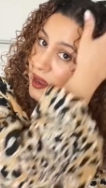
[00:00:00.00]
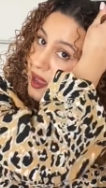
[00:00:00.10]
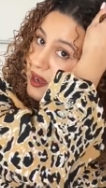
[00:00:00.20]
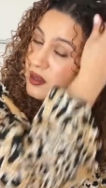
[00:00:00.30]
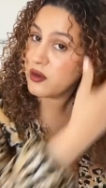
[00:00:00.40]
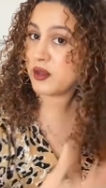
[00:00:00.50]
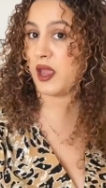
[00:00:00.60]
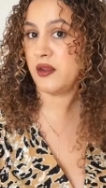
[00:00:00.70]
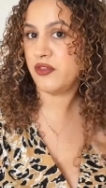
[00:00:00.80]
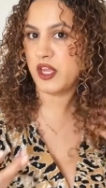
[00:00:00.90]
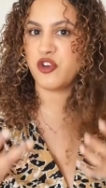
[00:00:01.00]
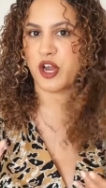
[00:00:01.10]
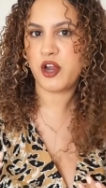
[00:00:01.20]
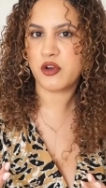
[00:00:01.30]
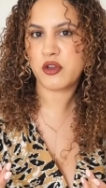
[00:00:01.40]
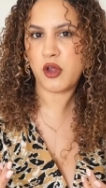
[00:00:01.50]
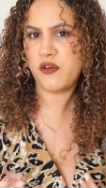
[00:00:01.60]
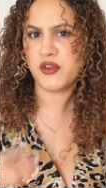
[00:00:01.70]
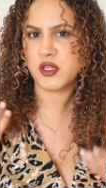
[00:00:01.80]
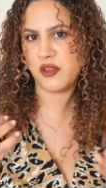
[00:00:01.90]
and it and then your hair
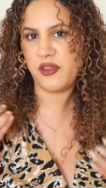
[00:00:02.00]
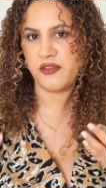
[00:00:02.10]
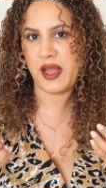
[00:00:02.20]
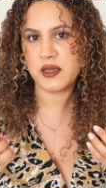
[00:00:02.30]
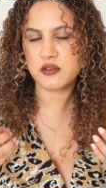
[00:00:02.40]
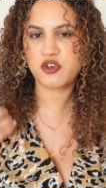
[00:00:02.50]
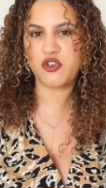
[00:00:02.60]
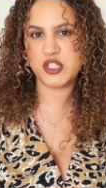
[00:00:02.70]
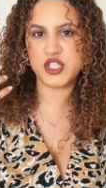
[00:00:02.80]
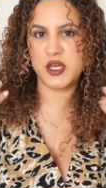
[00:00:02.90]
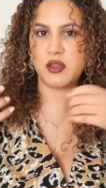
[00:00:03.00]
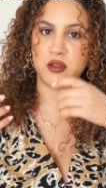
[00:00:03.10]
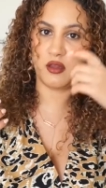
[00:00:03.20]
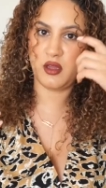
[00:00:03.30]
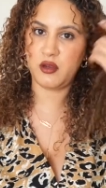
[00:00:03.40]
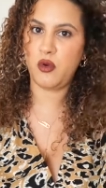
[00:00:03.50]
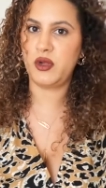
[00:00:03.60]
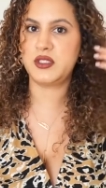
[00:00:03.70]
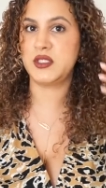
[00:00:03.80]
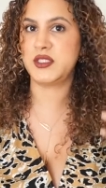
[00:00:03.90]
softens and then that crunchiness isn't
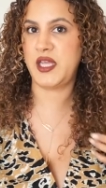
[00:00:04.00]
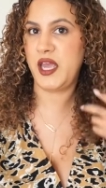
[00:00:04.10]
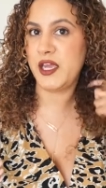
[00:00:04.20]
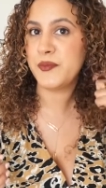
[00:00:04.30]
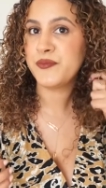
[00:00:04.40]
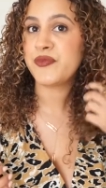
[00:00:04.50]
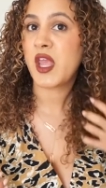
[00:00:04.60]
going to stay